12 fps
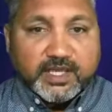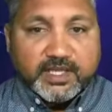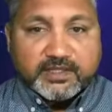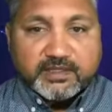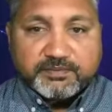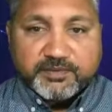
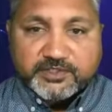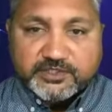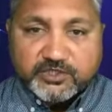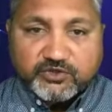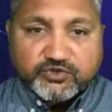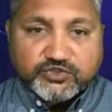and the
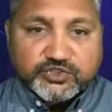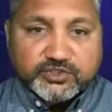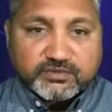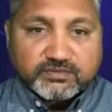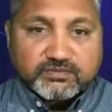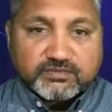
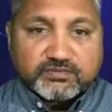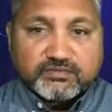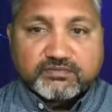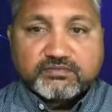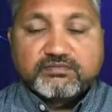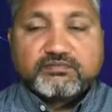persecution
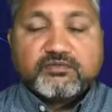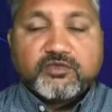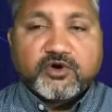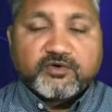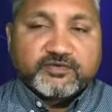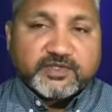
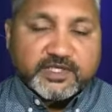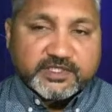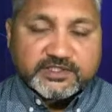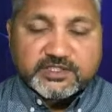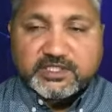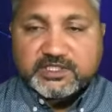of the
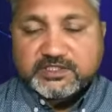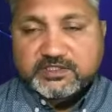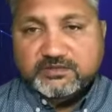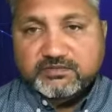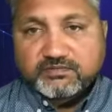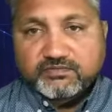yazidis
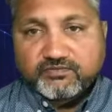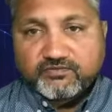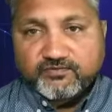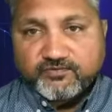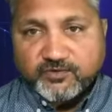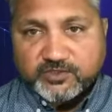
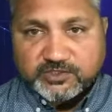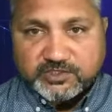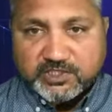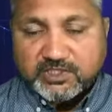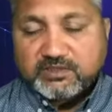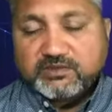was
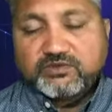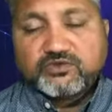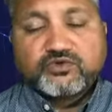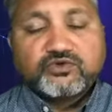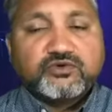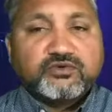done
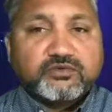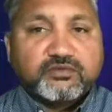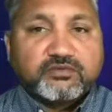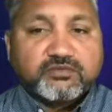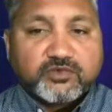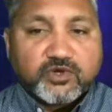through
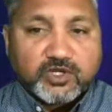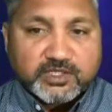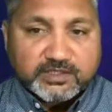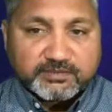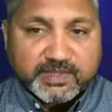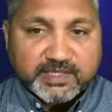
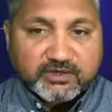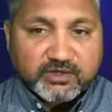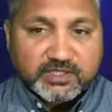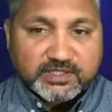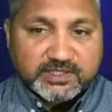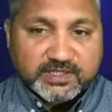calling by
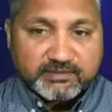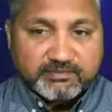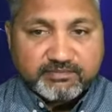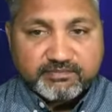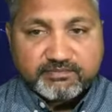calling them